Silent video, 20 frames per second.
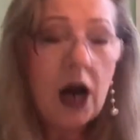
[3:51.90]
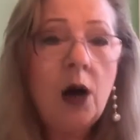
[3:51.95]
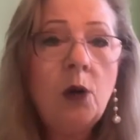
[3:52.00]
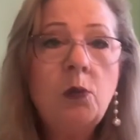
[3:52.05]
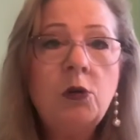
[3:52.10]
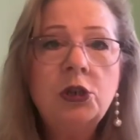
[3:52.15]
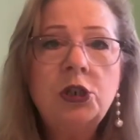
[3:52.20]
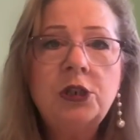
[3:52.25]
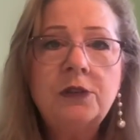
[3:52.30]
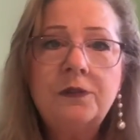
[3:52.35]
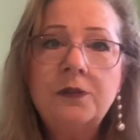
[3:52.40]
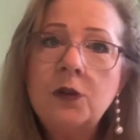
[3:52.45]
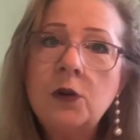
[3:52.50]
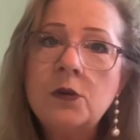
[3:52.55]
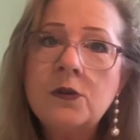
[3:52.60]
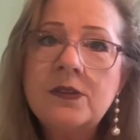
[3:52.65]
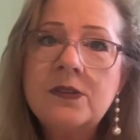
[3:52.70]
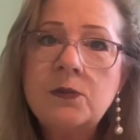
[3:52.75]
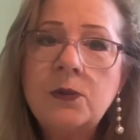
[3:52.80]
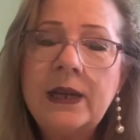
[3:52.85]
Wash your
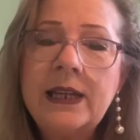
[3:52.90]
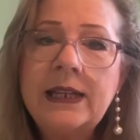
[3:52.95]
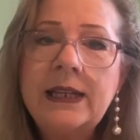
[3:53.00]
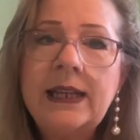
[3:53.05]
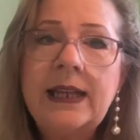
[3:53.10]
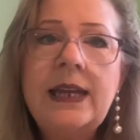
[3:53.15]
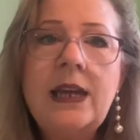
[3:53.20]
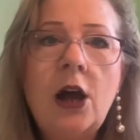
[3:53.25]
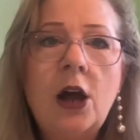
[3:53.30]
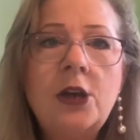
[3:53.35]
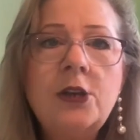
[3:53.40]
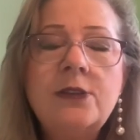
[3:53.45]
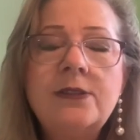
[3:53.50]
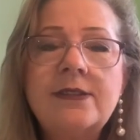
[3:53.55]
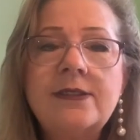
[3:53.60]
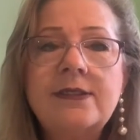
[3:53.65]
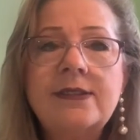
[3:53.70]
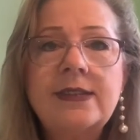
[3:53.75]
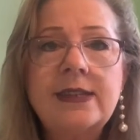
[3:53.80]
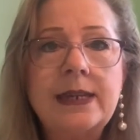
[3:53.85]
floors weekly. I use a
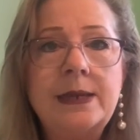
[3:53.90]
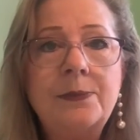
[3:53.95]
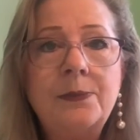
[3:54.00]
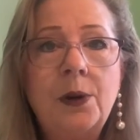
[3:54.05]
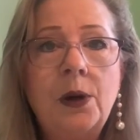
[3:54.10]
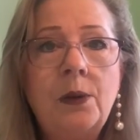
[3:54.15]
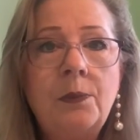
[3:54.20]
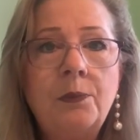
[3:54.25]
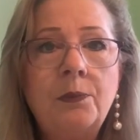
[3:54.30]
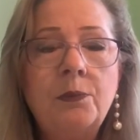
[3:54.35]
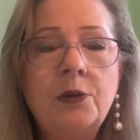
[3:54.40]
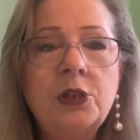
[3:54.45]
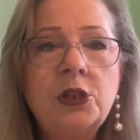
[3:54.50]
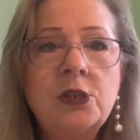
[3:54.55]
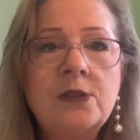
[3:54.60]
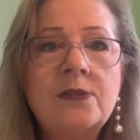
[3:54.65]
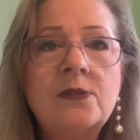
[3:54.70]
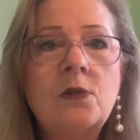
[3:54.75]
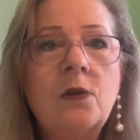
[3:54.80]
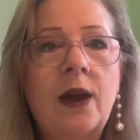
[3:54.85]
steam mop, which
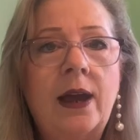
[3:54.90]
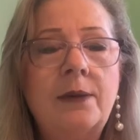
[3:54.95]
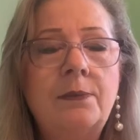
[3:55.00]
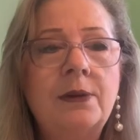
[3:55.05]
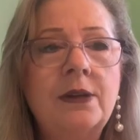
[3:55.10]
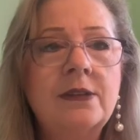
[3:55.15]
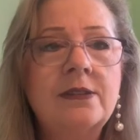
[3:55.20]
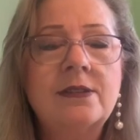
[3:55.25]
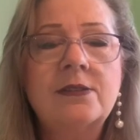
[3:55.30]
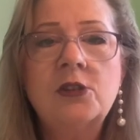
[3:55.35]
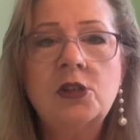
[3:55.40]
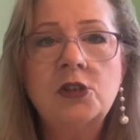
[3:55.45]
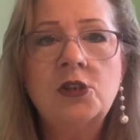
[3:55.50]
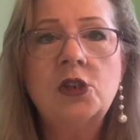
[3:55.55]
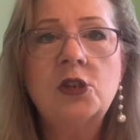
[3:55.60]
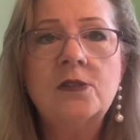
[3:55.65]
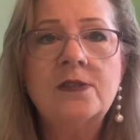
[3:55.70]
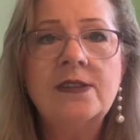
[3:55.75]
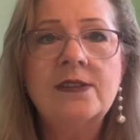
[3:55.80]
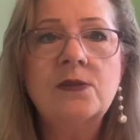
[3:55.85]
is great because it just
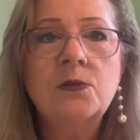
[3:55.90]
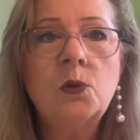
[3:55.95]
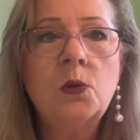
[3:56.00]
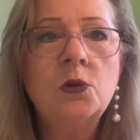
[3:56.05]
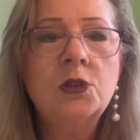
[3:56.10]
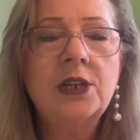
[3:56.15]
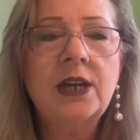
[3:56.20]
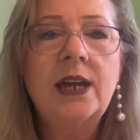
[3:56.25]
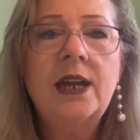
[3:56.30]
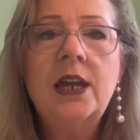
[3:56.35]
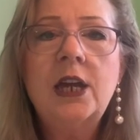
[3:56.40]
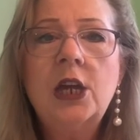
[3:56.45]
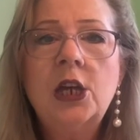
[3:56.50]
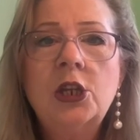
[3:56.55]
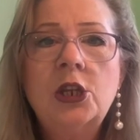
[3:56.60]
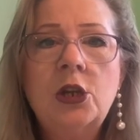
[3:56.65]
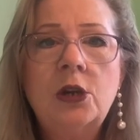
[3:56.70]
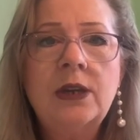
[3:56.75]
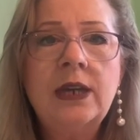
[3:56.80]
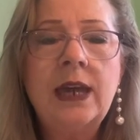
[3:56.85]
uses water,
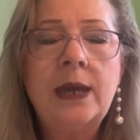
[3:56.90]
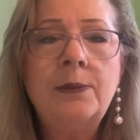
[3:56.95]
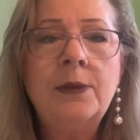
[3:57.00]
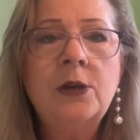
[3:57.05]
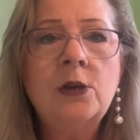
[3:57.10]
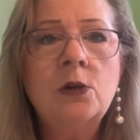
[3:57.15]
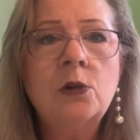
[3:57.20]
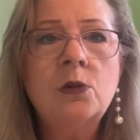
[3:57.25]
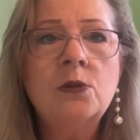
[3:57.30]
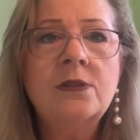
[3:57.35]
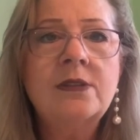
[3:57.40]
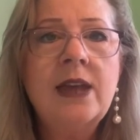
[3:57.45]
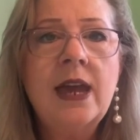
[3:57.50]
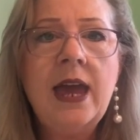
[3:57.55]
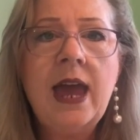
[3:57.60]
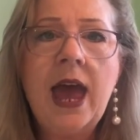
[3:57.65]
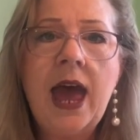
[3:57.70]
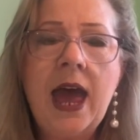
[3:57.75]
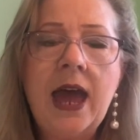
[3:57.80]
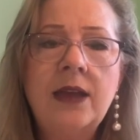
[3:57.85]
no chemicals,
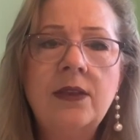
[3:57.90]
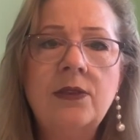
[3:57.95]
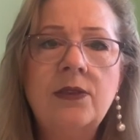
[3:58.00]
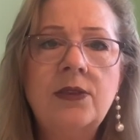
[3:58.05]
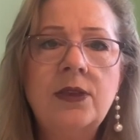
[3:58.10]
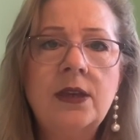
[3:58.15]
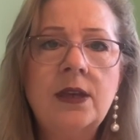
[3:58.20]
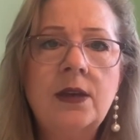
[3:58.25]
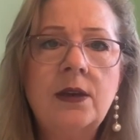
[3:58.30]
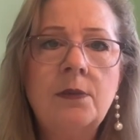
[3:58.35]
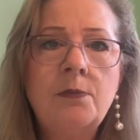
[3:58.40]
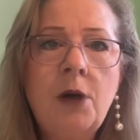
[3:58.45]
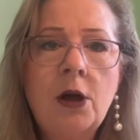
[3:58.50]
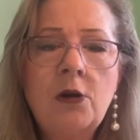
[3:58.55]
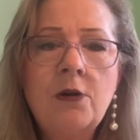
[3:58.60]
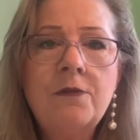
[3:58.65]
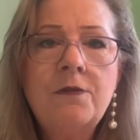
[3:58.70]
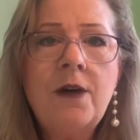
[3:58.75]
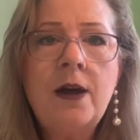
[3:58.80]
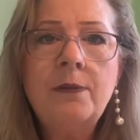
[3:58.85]
and the
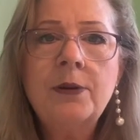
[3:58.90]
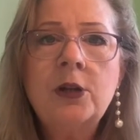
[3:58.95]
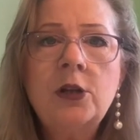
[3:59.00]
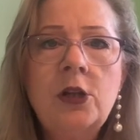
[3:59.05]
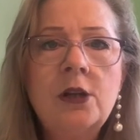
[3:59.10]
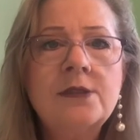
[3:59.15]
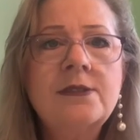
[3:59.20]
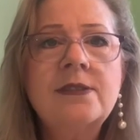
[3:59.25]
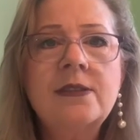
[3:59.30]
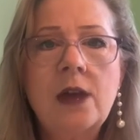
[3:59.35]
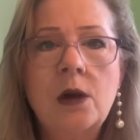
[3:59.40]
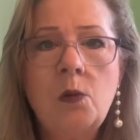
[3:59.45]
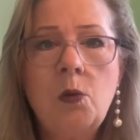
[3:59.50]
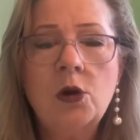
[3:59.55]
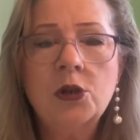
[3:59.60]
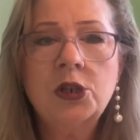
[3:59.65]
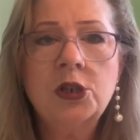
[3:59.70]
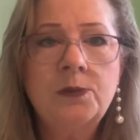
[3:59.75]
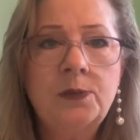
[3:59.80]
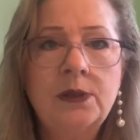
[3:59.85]
microfiber cloths are
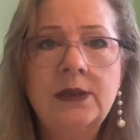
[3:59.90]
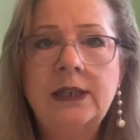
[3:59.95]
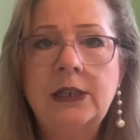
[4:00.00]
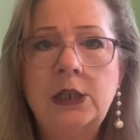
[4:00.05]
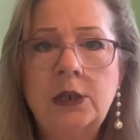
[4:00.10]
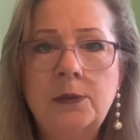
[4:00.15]
washable in